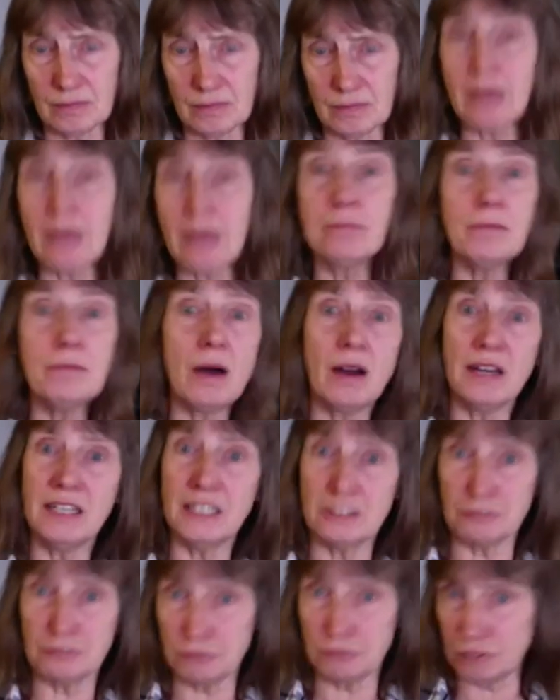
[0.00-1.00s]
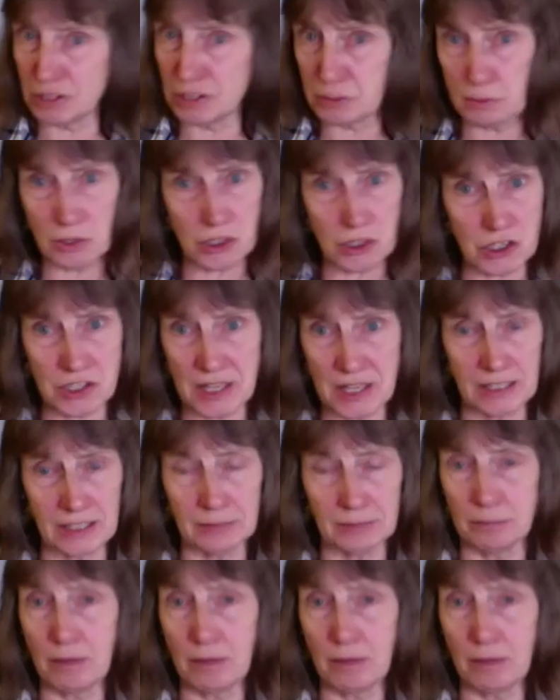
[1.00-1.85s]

and mine it for as much as they can